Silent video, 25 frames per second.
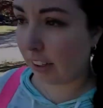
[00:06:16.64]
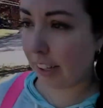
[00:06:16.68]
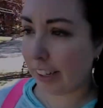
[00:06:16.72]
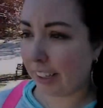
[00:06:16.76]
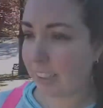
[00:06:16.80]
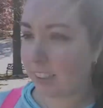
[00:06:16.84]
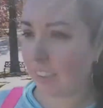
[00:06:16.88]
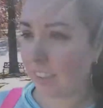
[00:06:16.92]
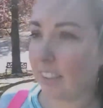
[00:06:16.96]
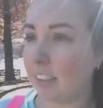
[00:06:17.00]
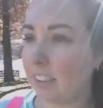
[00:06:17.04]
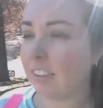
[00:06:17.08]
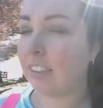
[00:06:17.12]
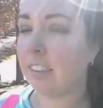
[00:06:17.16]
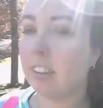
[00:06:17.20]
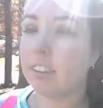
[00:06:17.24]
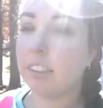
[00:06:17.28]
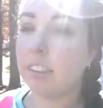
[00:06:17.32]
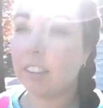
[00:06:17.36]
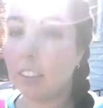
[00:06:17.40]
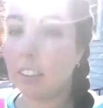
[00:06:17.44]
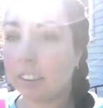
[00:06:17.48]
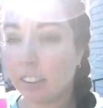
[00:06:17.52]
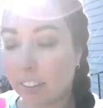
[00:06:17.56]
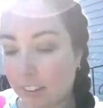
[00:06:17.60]
right,
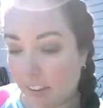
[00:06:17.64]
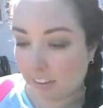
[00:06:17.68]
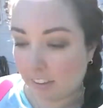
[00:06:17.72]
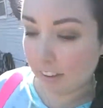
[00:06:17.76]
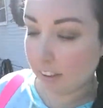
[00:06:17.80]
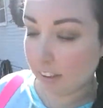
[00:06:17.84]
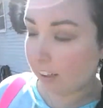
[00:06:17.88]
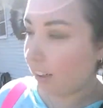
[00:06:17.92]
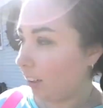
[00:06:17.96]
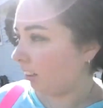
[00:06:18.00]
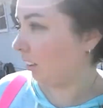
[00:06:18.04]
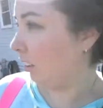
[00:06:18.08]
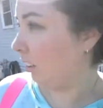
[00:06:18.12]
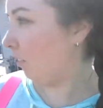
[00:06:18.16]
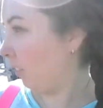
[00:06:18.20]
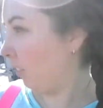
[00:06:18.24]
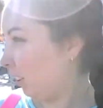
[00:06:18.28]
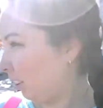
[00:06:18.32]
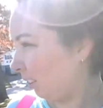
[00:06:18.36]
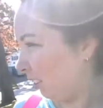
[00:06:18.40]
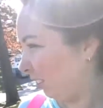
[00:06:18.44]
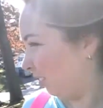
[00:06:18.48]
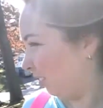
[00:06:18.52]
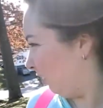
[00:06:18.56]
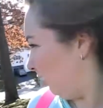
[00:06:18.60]
I am
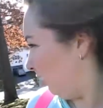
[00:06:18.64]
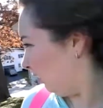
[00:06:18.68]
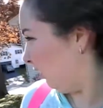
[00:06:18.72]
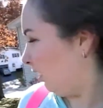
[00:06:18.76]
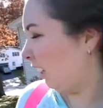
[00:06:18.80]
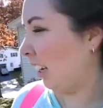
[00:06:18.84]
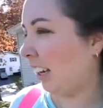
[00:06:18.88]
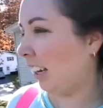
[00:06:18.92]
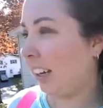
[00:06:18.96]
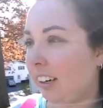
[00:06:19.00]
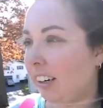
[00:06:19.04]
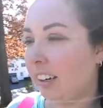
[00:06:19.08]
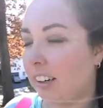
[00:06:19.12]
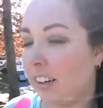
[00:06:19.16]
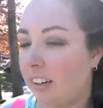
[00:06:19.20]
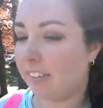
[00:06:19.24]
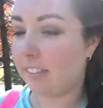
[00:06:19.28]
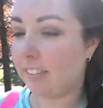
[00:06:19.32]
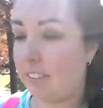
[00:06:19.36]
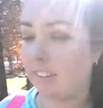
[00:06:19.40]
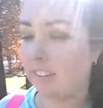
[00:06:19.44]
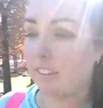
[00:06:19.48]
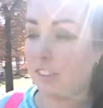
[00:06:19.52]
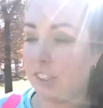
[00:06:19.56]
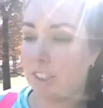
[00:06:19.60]
headed
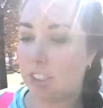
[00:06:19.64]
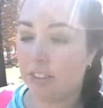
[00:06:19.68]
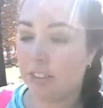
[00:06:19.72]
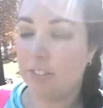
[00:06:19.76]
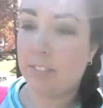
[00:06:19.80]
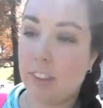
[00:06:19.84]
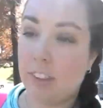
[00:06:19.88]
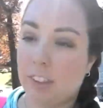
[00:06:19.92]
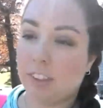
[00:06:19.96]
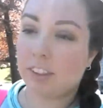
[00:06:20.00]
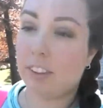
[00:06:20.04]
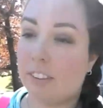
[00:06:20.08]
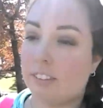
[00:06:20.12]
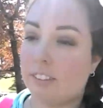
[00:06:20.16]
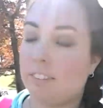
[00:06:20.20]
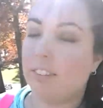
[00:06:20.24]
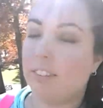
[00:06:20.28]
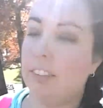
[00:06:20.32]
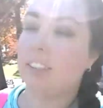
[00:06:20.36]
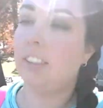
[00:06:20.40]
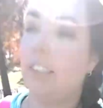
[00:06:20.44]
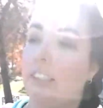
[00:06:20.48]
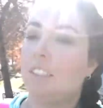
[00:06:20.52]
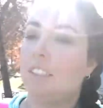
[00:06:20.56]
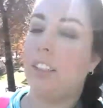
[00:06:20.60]
off to the gym now.
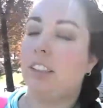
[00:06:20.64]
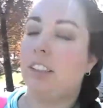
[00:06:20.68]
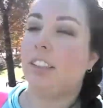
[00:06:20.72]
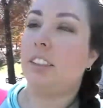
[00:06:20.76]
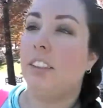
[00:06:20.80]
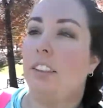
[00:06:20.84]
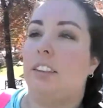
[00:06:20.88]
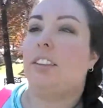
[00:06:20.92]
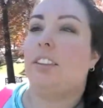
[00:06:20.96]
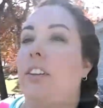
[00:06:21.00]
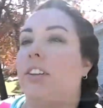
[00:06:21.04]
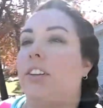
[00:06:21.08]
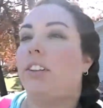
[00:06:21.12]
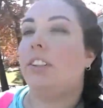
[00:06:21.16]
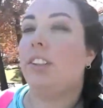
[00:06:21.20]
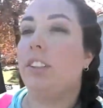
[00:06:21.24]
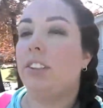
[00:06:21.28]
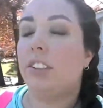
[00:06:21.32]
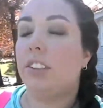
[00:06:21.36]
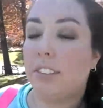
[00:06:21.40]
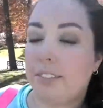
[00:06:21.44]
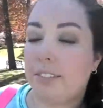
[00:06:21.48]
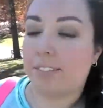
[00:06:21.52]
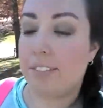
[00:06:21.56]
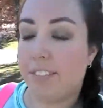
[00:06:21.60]
Going to
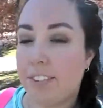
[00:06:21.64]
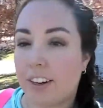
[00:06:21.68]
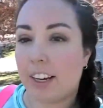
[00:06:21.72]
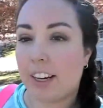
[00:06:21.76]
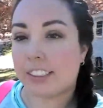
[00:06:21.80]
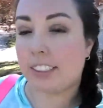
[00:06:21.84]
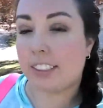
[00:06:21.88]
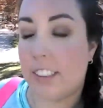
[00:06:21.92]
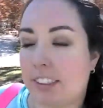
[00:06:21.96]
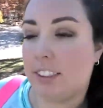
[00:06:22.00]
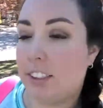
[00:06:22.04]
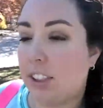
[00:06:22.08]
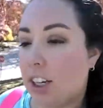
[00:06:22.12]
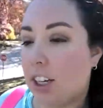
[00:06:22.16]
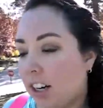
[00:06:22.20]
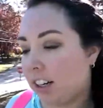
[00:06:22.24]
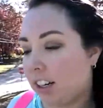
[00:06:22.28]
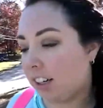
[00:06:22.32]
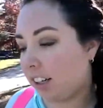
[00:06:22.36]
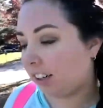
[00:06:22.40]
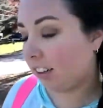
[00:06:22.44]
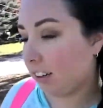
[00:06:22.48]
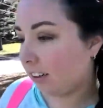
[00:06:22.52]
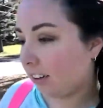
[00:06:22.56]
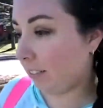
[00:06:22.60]
do some fasted
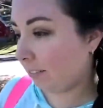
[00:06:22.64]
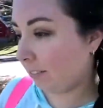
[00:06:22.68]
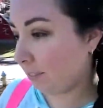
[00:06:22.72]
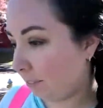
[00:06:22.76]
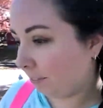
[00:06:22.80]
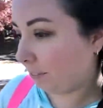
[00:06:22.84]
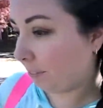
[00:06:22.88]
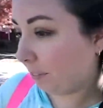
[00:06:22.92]
cardio.